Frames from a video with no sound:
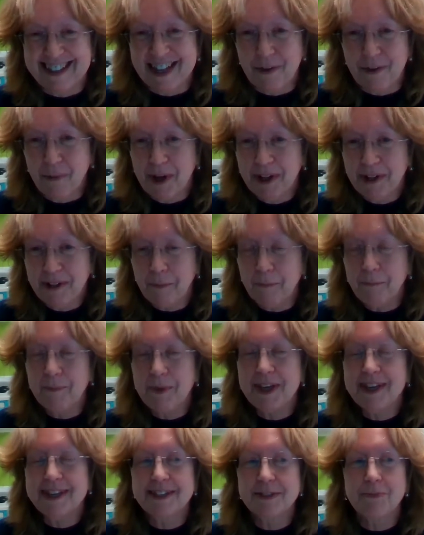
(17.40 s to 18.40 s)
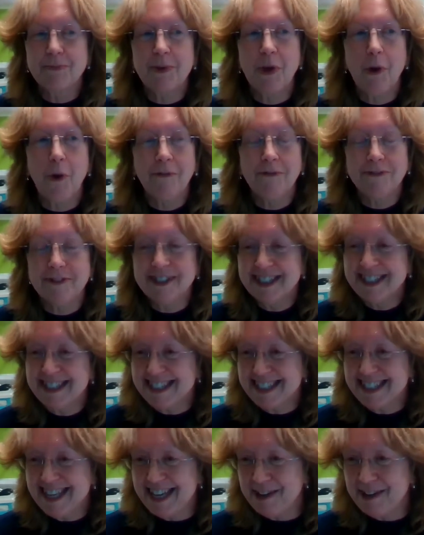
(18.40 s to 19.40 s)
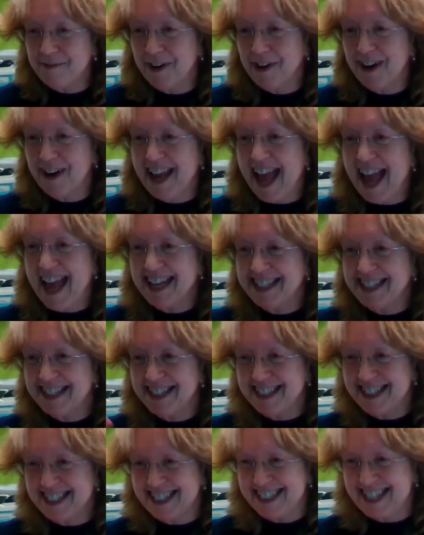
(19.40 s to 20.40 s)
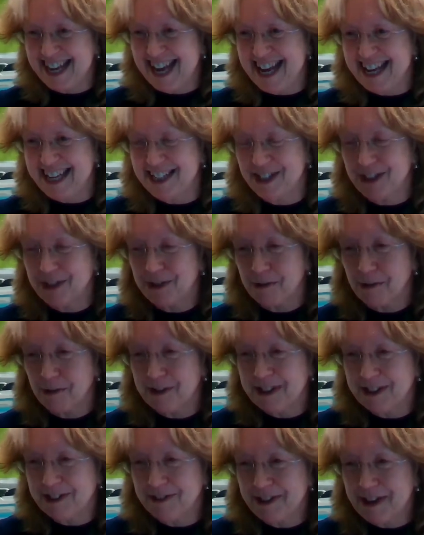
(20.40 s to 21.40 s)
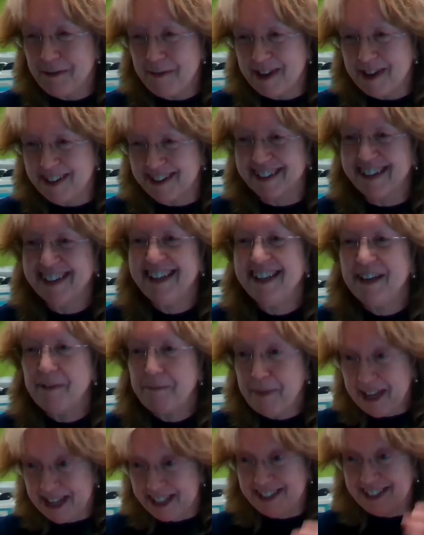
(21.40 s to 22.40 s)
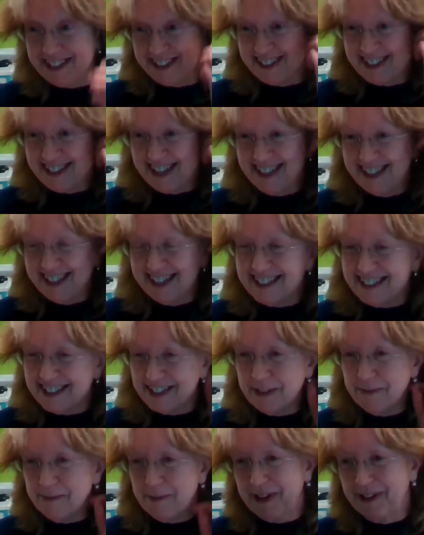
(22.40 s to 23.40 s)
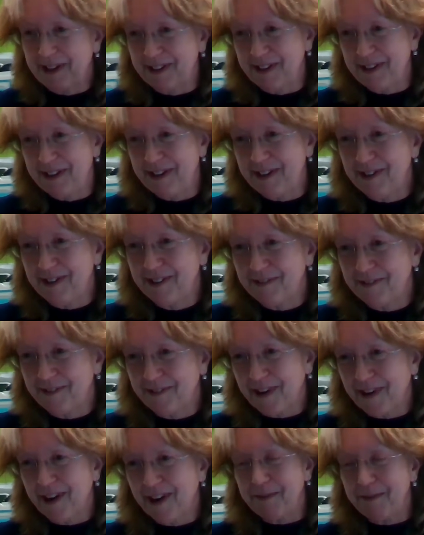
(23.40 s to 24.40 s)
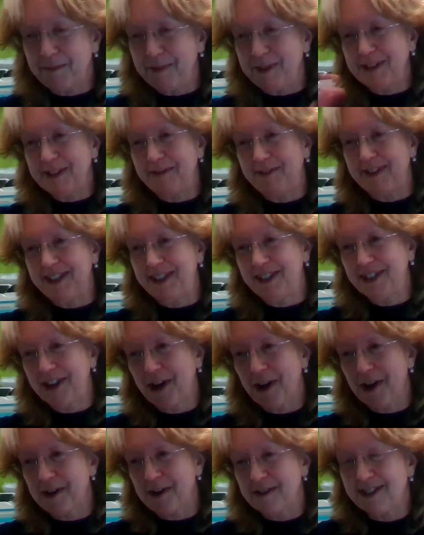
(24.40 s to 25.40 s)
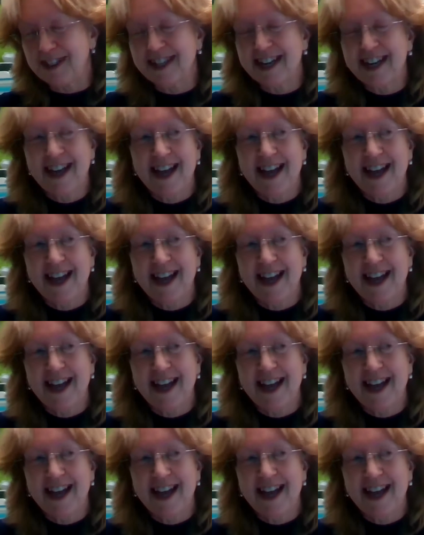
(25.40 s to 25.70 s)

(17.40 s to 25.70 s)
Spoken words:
Well, because we often see very end stage choroideremia pictures, I think, as Isabel, you very beautifully showed.